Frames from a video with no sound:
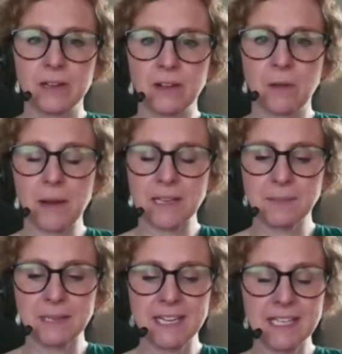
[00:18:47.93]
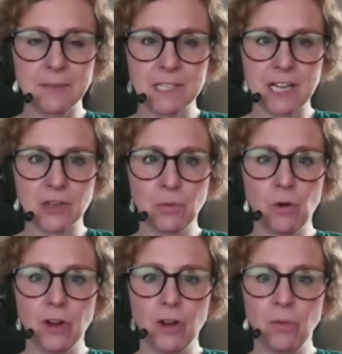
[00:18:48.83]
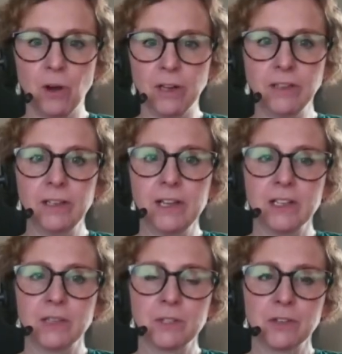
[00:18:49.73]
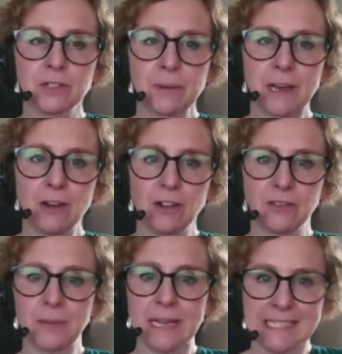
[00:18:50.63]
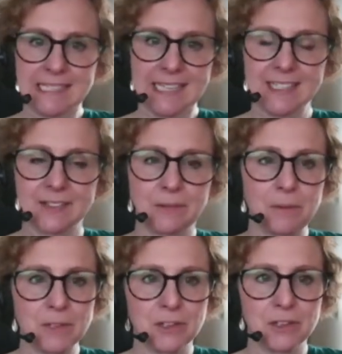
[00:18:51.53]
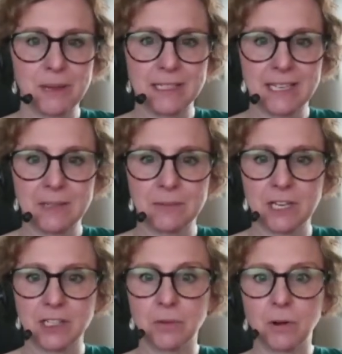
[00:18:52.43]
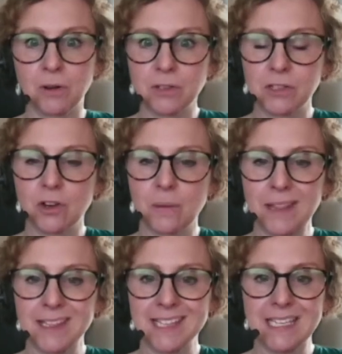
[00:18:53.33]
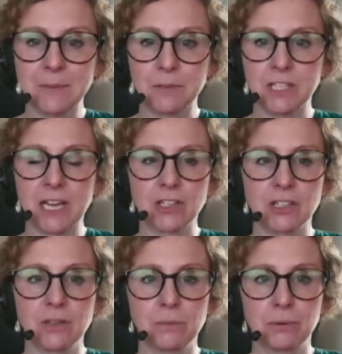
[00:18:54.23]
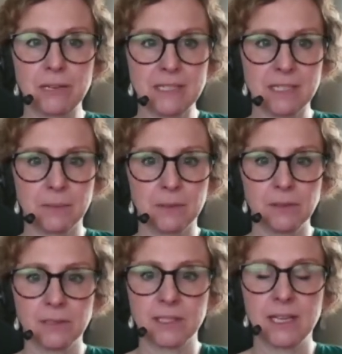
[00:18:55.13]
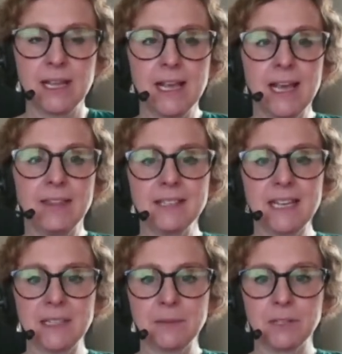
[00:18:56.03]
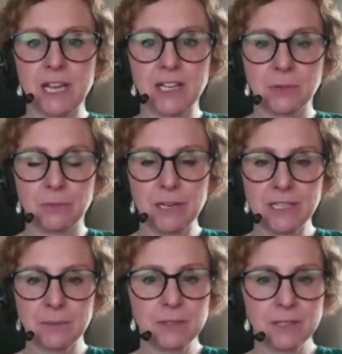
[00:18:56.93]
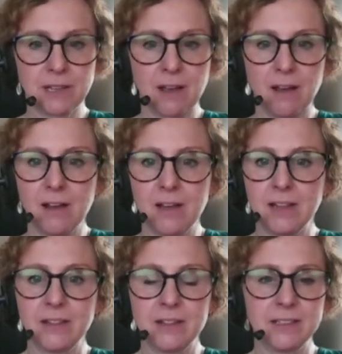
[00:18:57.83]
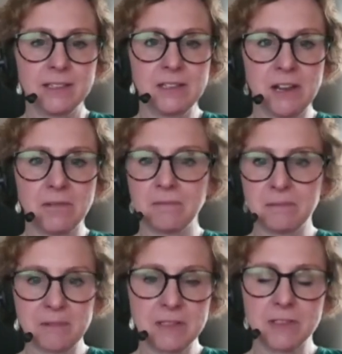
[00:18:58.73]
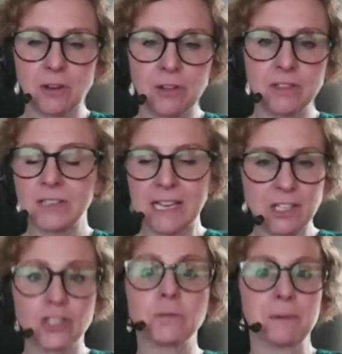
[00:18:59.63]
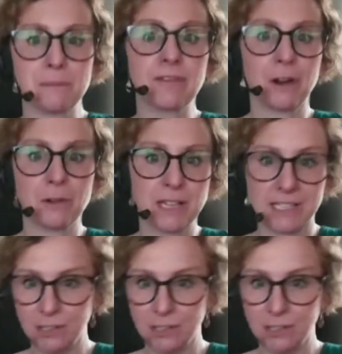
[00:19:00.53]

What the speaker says: going back to my data protection 101, so we talked about lawful basis when we talked about data protection. We're going to talk about the data protection principles. And the data protection principles are that, data should be processed